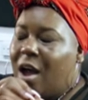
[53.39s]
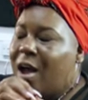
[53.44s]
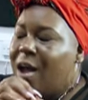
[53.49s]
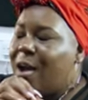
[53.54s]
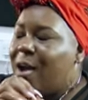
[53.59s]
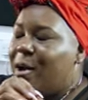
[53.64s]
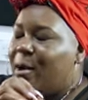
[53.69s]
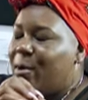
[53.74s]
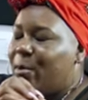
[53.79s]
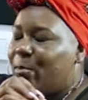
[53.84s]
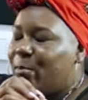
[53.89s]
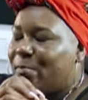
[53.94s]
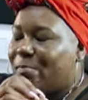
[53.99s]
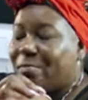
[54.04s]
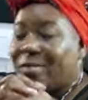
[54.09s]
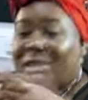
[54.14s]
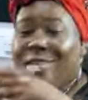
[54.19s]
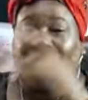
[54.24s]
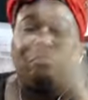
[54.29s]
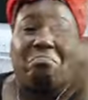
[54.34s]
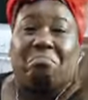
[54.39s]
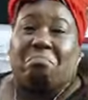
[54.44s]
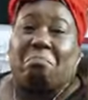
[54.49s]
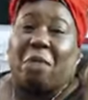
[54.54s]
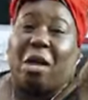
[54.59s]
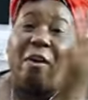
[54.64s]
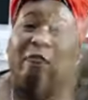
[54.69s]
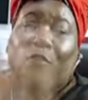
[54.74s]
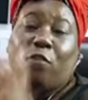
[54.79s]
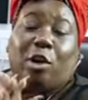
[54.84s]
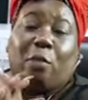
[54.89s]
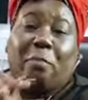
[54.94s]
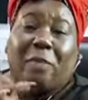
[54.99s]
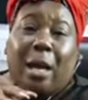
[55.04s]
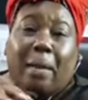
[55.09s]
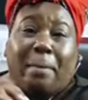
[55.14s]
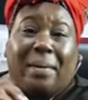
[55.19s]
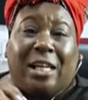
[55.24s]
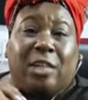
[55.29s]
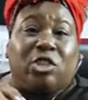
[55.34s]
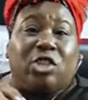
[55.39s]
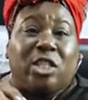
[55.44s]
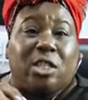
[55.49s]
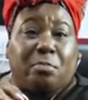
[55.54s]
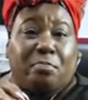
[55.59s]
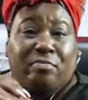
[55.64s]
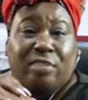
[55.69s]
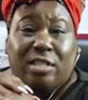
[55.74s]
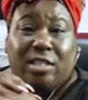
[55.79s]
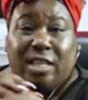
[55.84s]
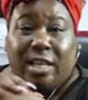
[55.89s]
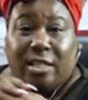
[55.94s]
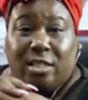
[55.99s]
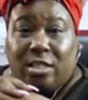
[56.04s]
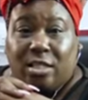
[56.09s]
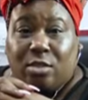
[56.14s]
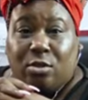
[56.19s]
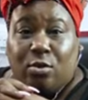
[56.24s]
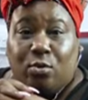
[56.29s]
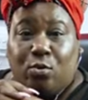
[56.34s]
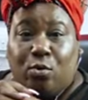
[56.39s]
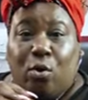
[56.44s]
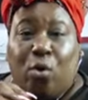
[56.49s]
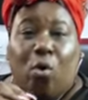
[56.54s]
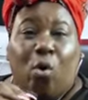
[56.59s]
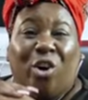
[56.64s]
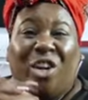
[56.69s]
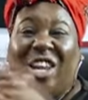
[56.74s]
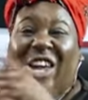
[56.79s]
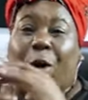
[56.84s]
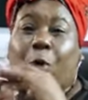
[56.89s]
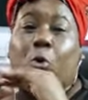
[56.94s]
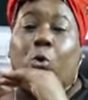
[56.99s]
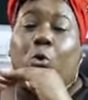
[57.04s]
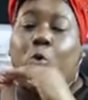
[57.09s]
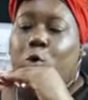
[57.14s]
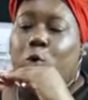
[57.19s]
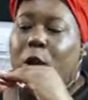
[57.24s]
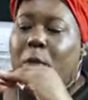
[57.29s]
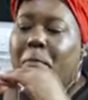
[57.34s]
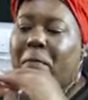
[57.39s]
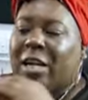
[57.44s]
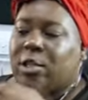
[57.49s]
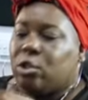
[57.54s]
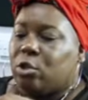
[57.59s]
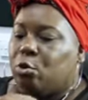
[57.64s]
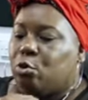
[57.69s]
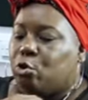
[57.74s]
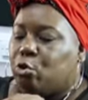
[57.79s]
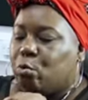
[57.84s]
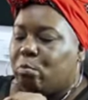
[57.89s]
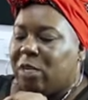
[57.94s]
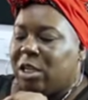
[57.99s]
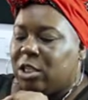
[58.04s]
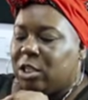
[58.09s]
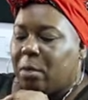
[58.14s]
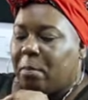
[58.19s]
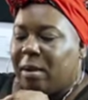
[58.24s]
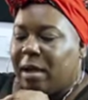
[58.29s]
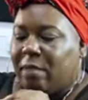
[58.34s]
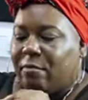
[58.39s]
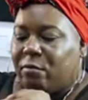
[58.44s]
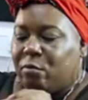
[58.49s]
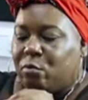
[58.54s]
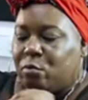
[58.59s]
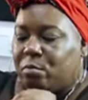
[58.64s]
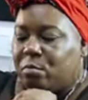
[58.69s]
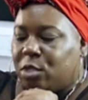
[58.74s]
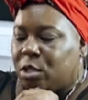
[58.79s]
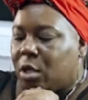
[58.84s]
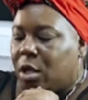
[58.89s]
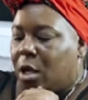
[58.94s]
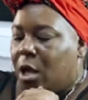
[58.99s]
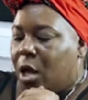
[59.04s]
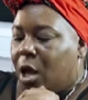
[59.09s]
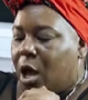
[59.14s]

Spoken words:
Follow me at Peaches Presents on all of my social media platforms.